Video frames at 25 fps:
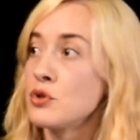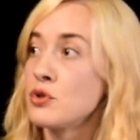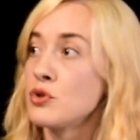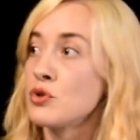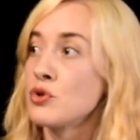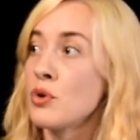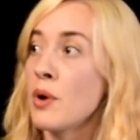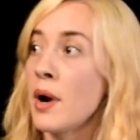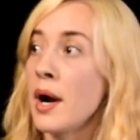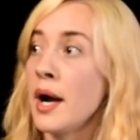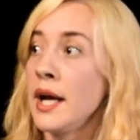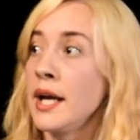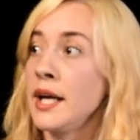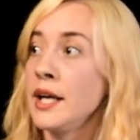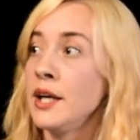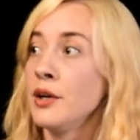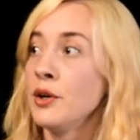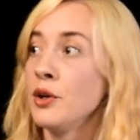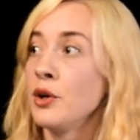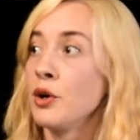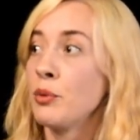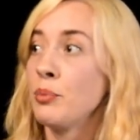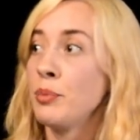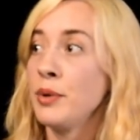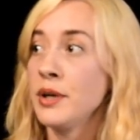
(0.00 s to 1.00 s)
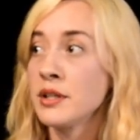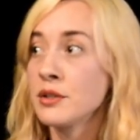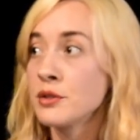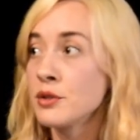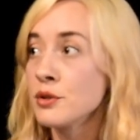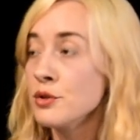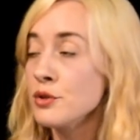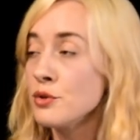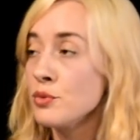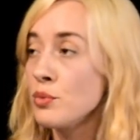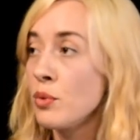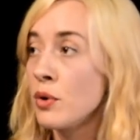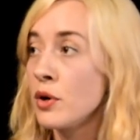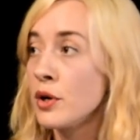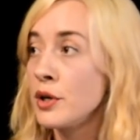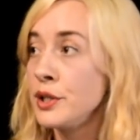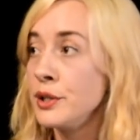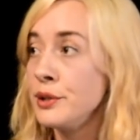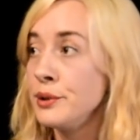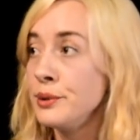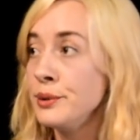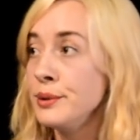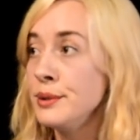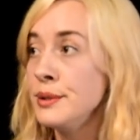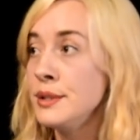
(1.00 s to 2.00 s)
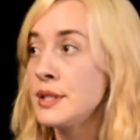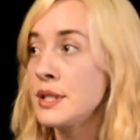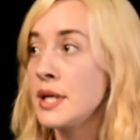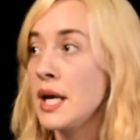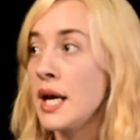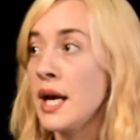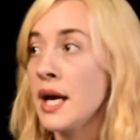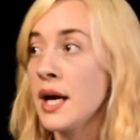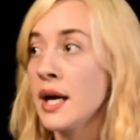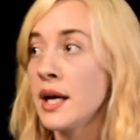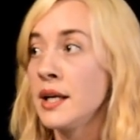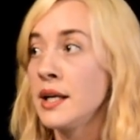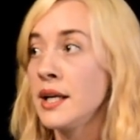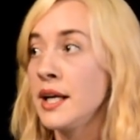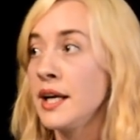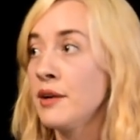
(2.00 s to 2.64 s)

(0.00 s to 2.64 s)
triangular pixels were used and